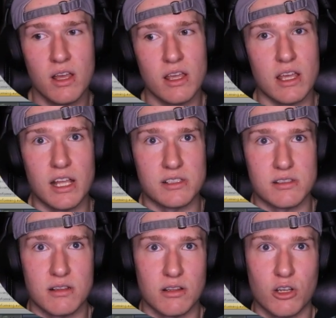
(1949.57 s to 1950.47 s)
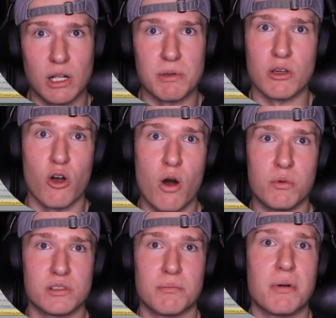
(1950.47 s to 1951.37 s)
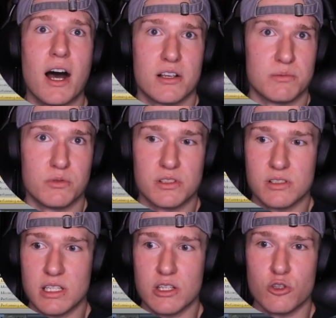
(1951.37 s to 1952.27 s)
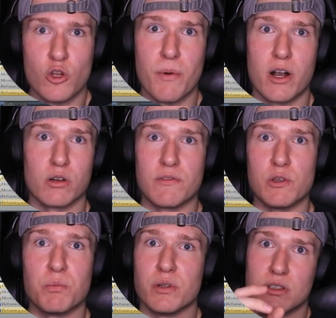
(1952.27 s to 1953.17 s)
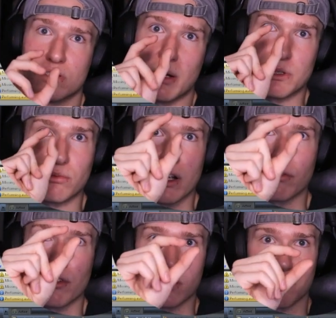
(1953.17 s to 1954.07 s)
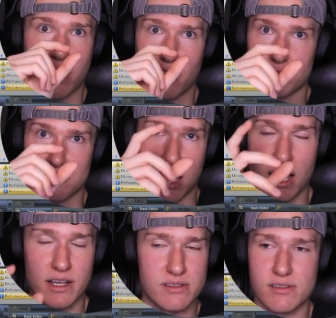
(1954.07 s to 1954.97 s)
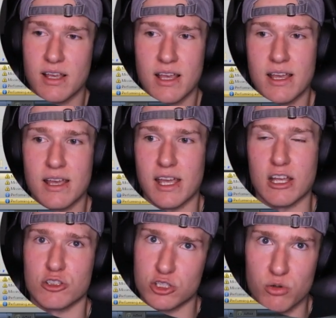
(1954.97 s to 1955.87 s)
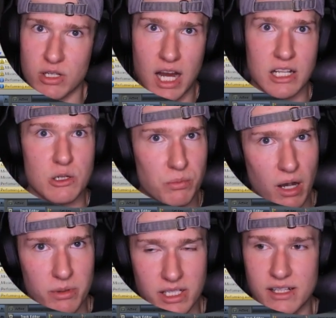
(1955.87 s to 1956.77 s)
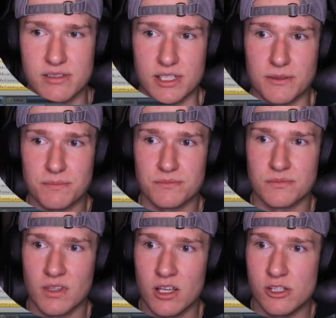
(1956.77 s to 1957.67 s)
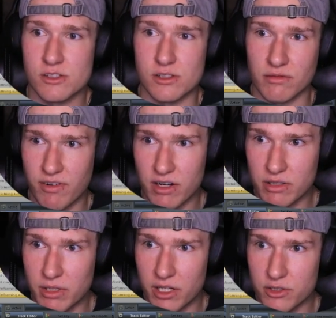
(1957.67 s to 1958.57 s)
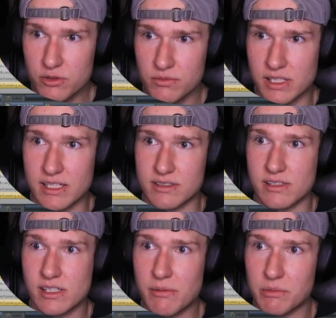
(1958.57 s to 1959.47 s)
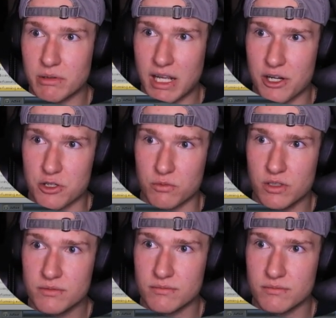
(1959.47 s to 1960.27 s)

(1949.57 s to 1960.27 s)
it's going to be almost impossible to see, no matter if you put the dummy right in front of the character's eyes. It's so tiny you probably can't see it. So the final thing we got to do is the same thing we did with extra one.